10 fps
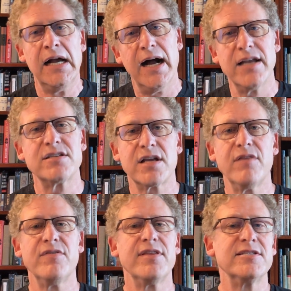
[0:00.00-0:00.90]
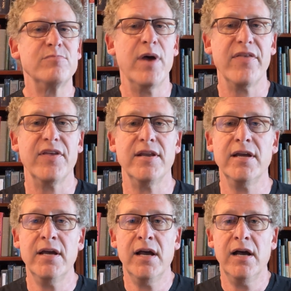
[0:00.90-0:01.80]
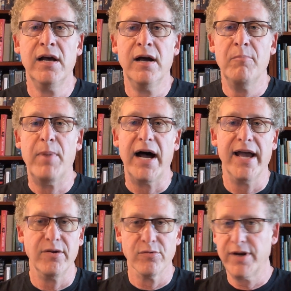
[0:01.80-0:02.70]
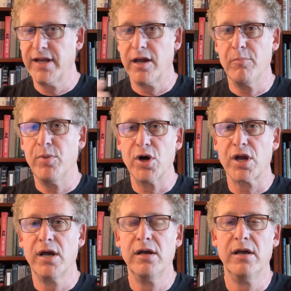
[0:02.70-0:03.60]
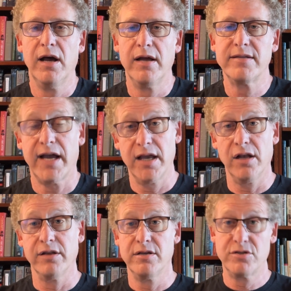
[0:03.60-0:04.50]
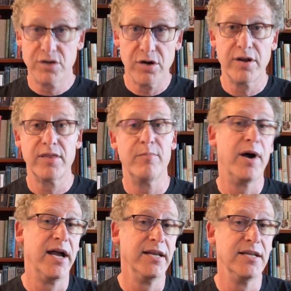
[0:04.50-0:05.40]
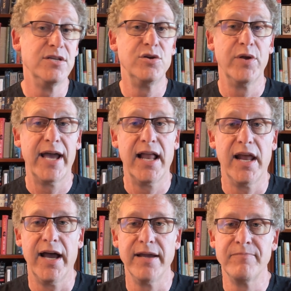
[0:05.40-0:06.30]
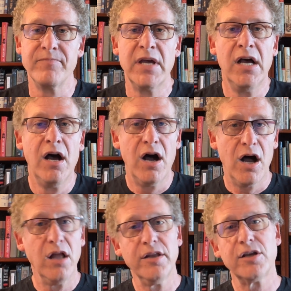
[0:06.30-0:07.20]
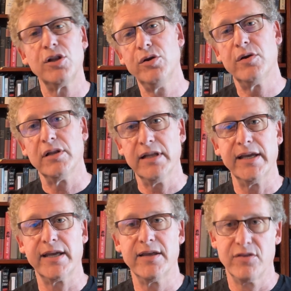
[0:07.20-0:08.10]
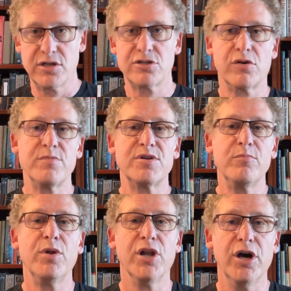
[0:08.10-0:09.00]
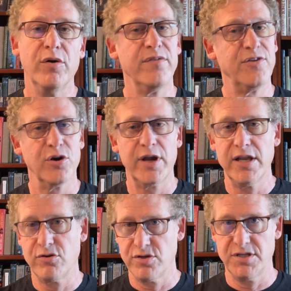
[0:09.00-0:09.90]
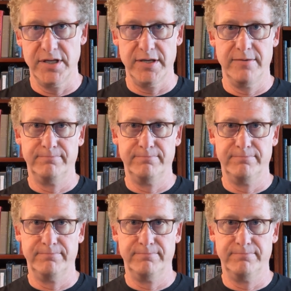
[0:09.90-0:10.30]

I discovered this method by reading a book titled Turning the Mind into an Ally. I'll include a link in the description below if you're interested.